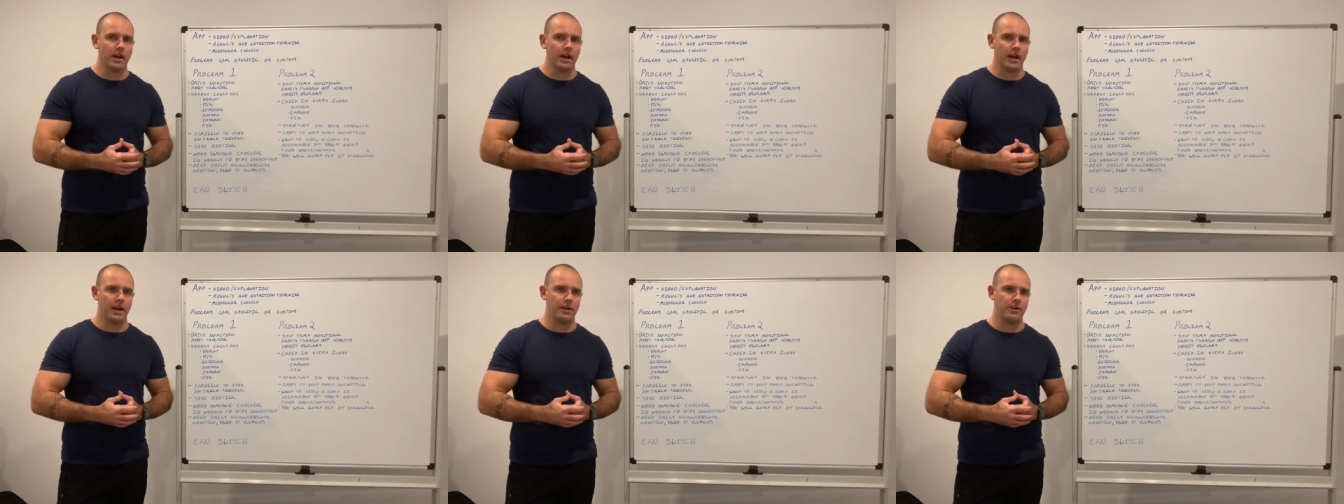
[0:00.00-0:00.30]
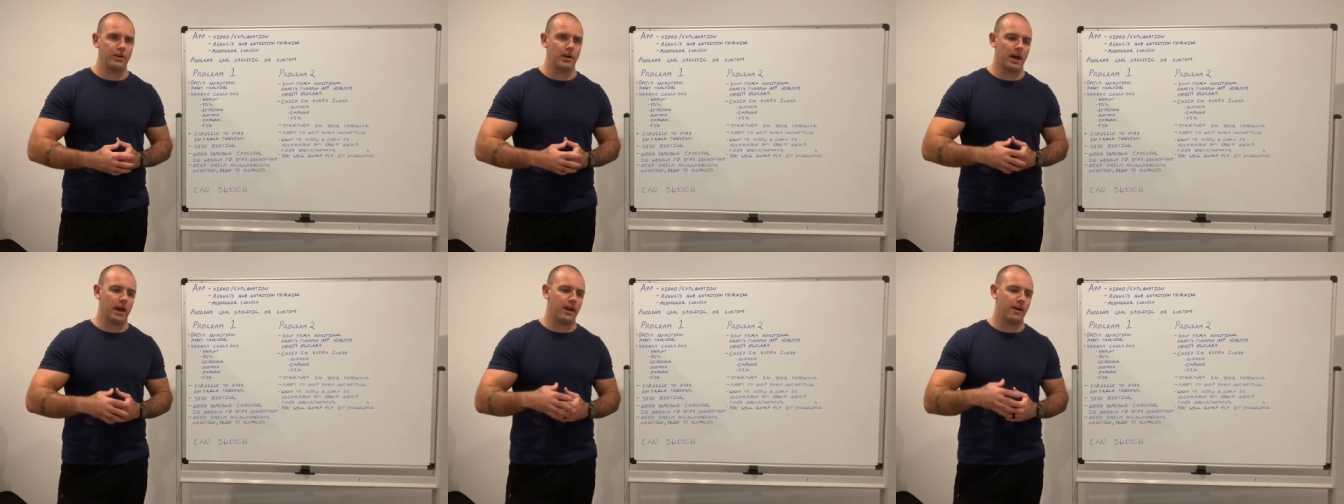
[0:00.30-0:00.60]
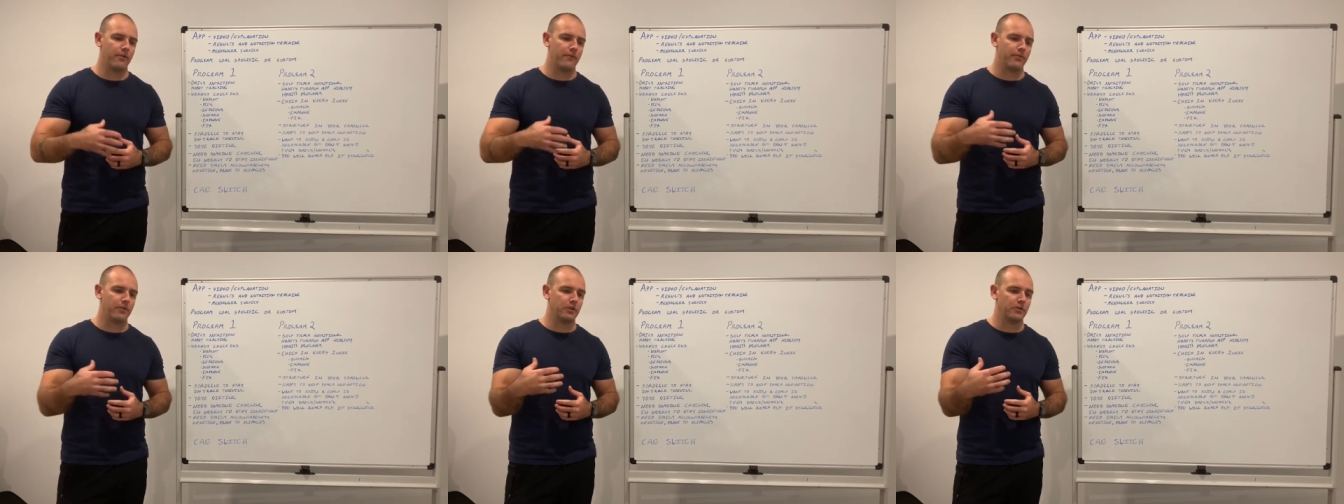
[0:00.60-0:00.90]
and you
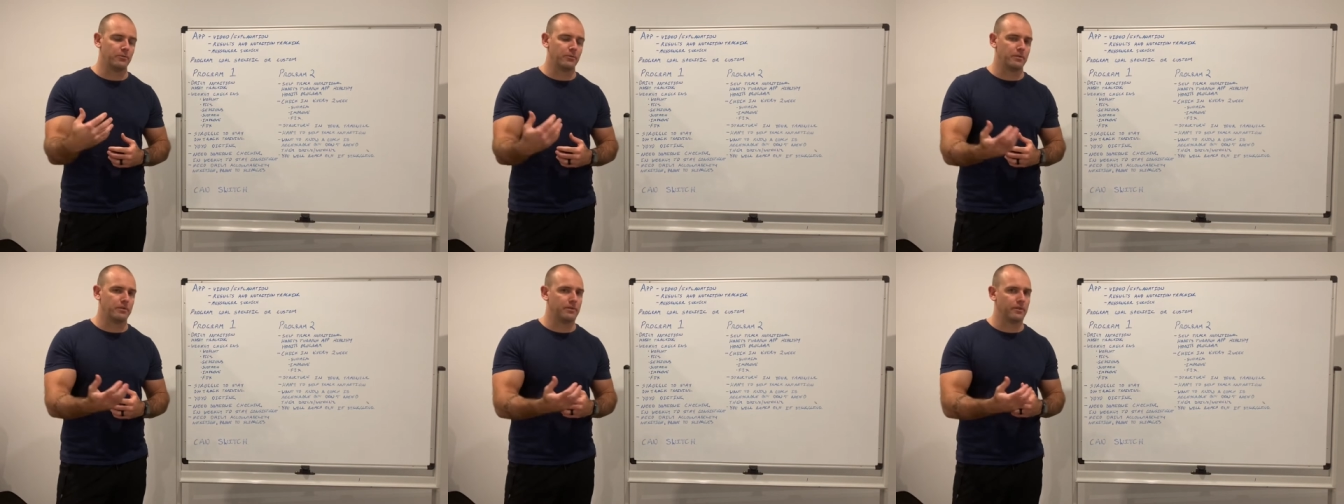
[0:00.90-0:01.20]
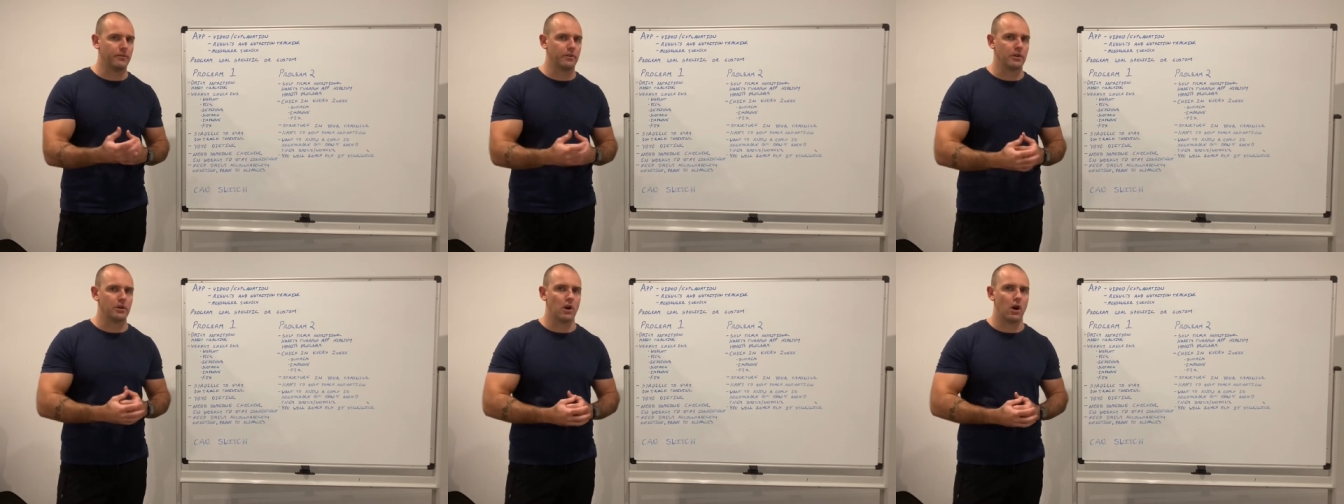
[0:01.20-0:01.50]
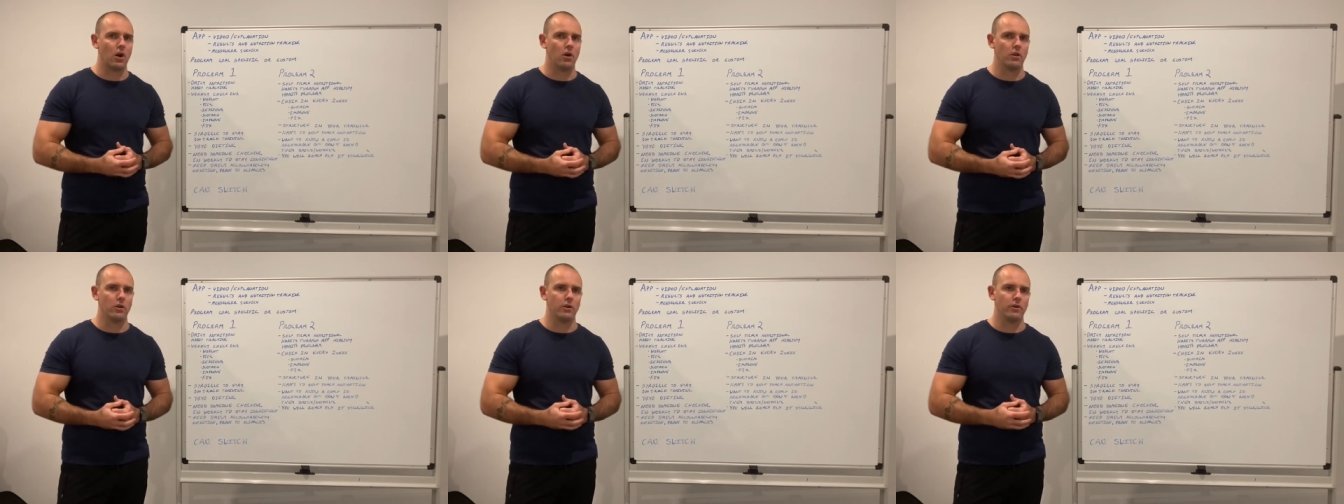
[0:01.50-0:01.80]
have the specific
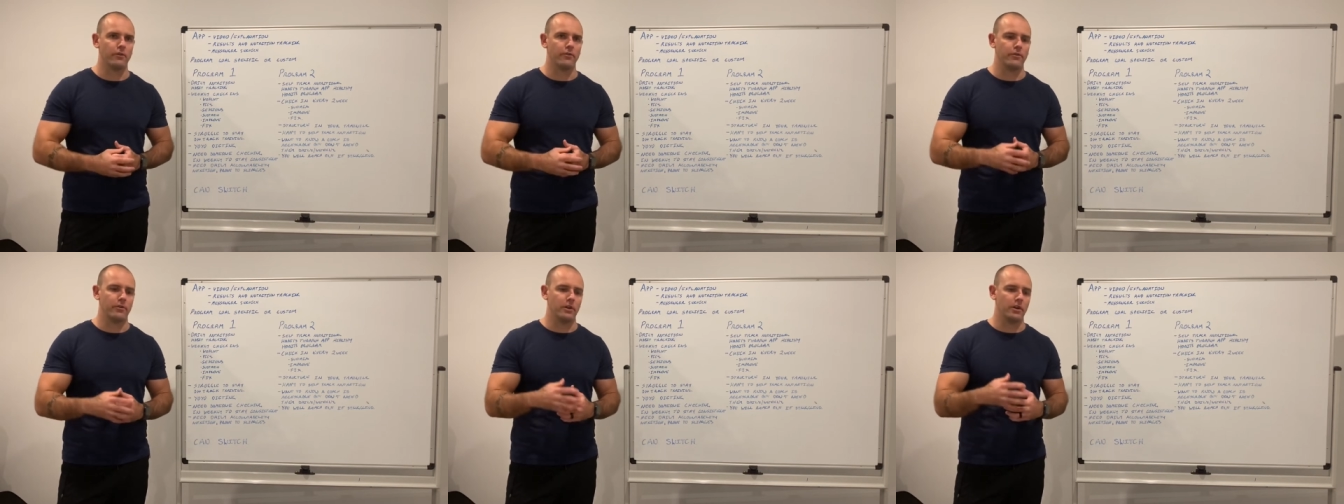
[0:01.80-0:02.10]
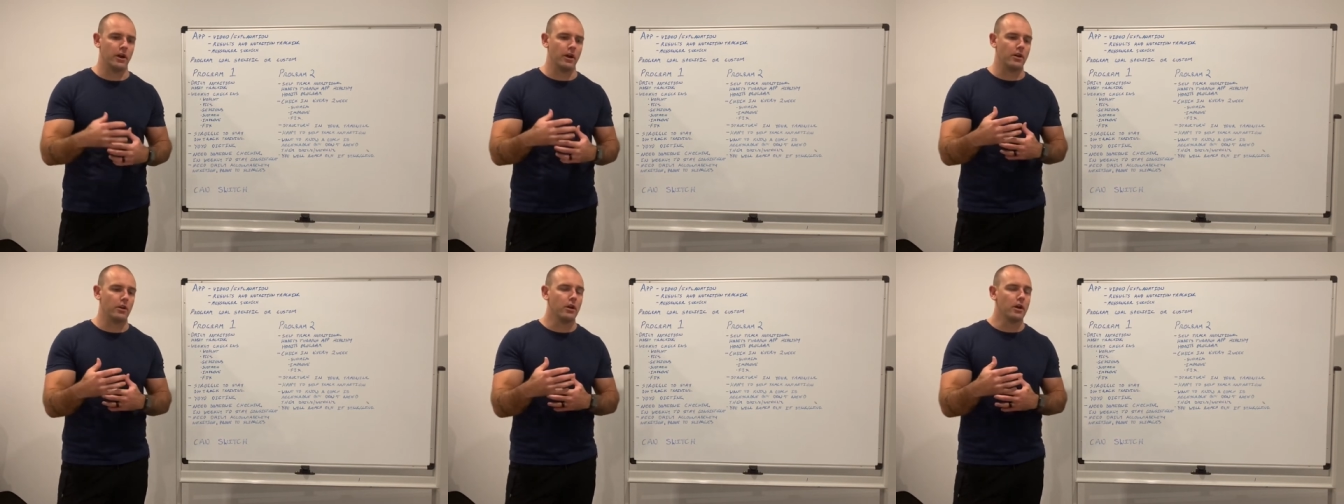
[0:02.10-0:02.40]
goal of, you know,